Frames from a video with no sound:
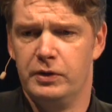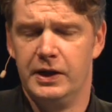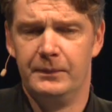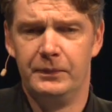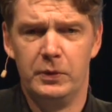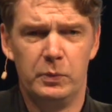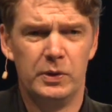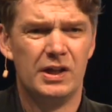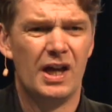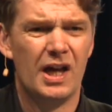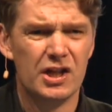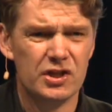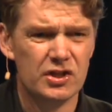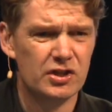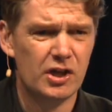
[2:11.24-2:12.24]
brain. We
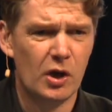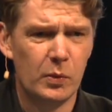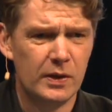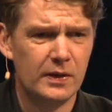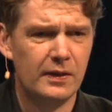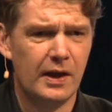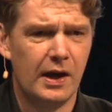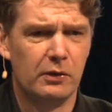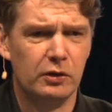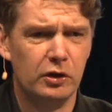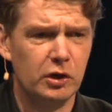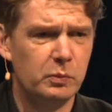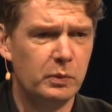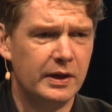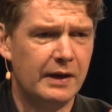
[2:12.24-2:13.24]
can't just go in there and
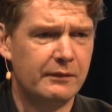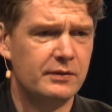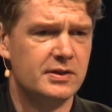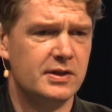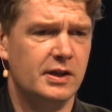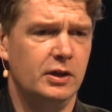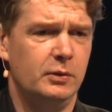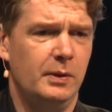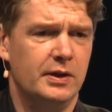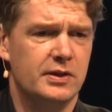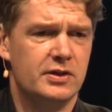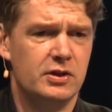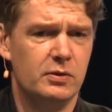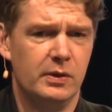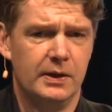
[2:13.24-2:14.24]
look what every single one
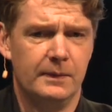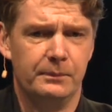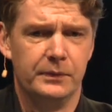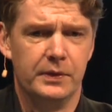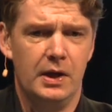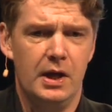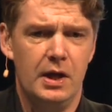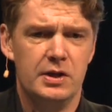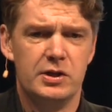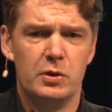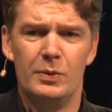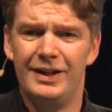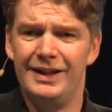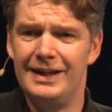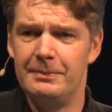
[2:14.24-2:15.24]
is doing. So
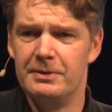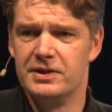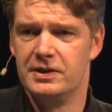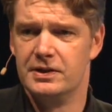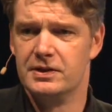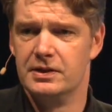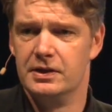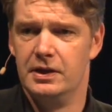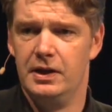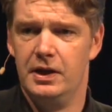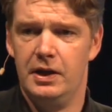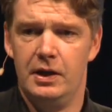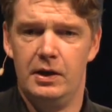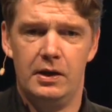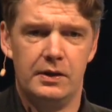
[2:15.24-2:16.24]
we're limited.
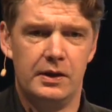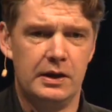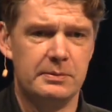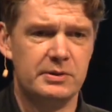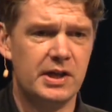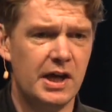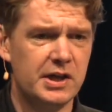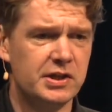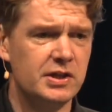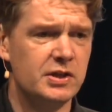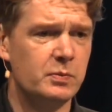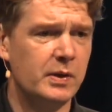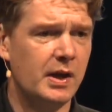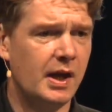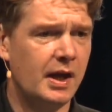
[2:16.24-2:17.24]
The
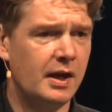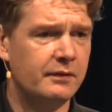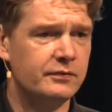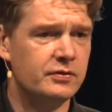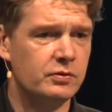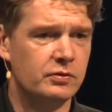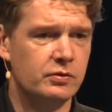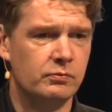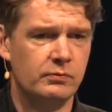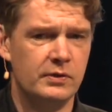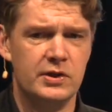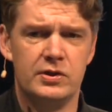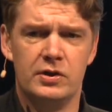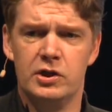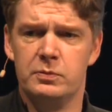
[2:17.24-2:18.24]
limitations we have to do
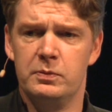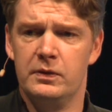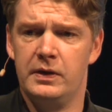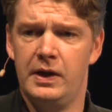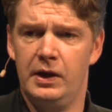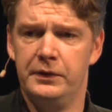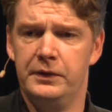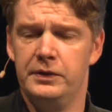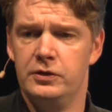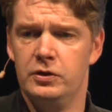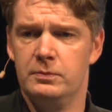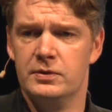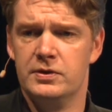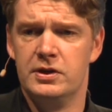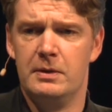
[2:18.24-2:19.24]
research with healthy
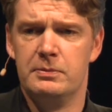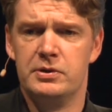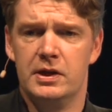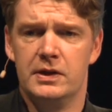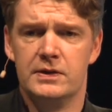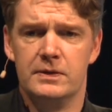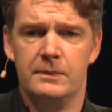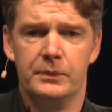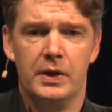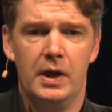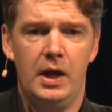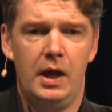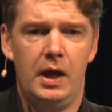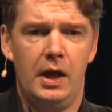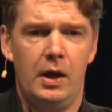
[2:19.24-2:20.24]
human subjects,
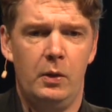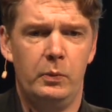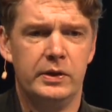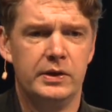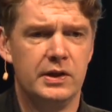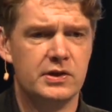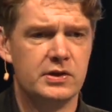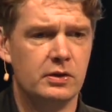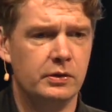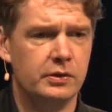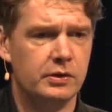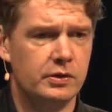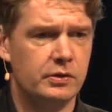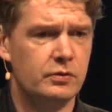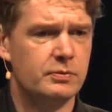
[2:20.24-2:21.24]
we need
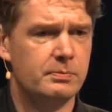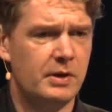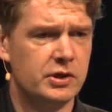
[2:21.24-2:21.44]
to use